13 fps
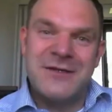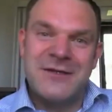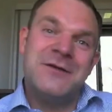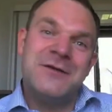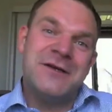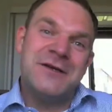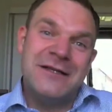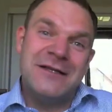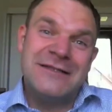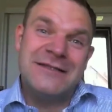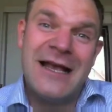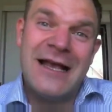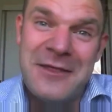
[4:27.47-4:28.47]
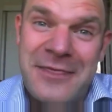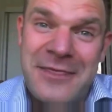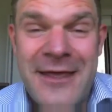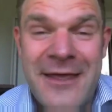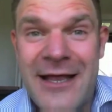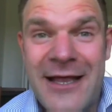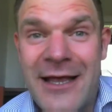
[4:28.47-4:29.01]
So the second
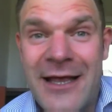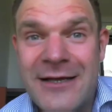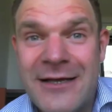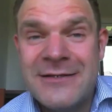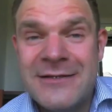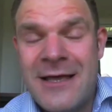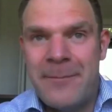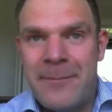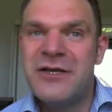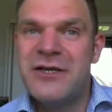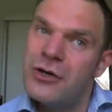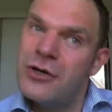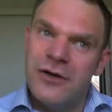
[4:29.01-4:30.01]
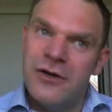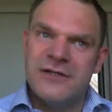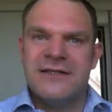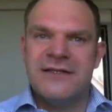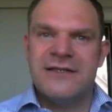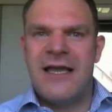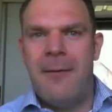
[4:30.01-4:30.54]
thing is make sure you use a
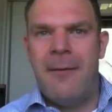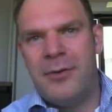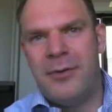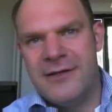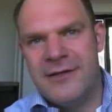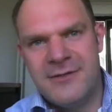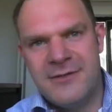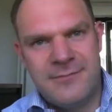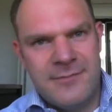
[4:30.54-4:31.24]
template.